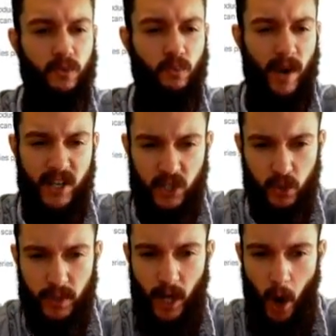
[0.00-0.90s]

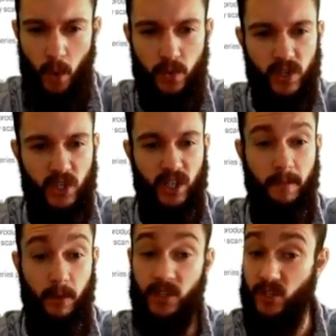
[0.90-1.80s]
registering
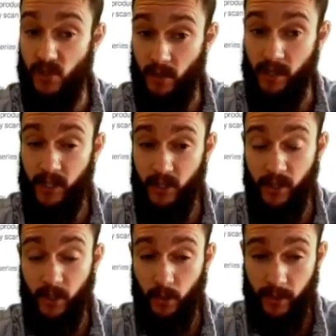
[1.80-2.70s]
ownership, which is
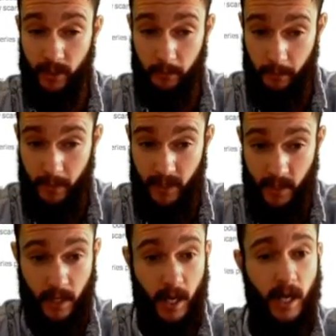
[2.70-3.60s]
allegedly already
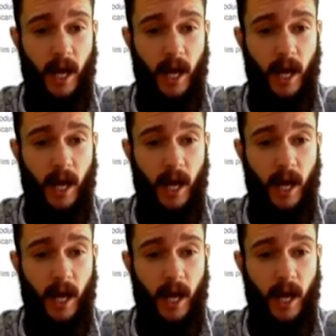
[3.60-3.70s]
implemented,